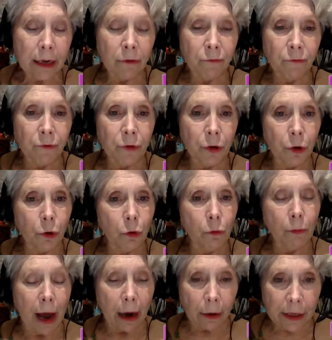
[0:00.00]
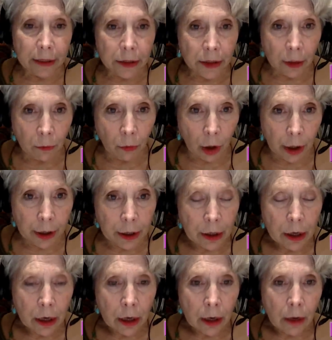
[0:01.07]
If you marry
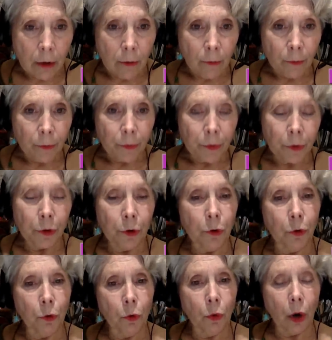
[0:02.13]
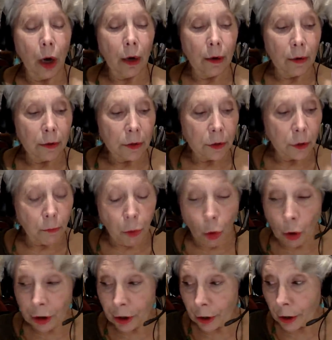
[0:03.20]
someone, you
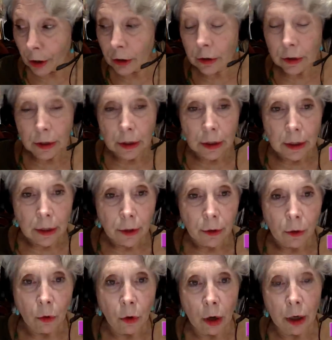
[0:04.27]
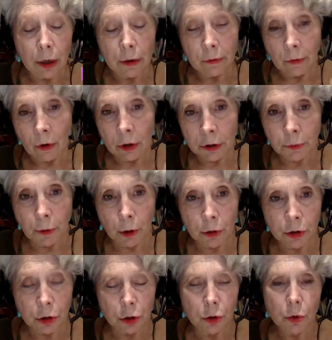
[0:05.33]
support her or are
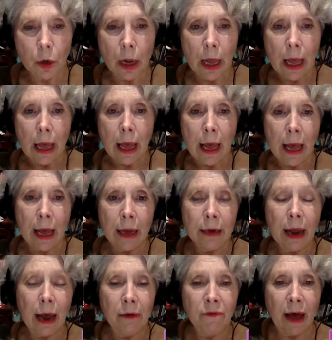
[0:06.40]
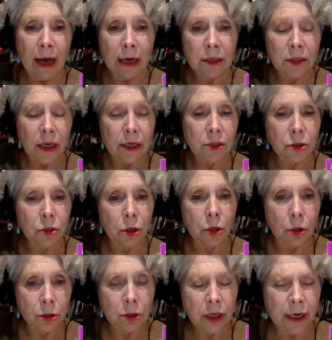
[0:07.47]
supposed to and have access
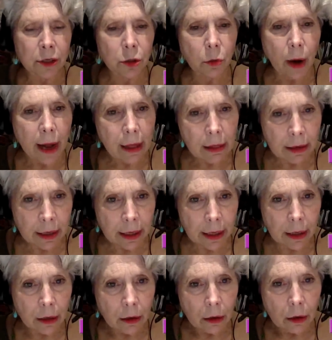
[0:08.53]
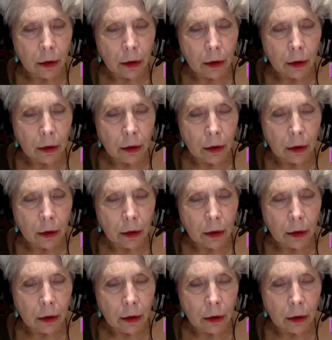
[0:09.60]
to her sexuality.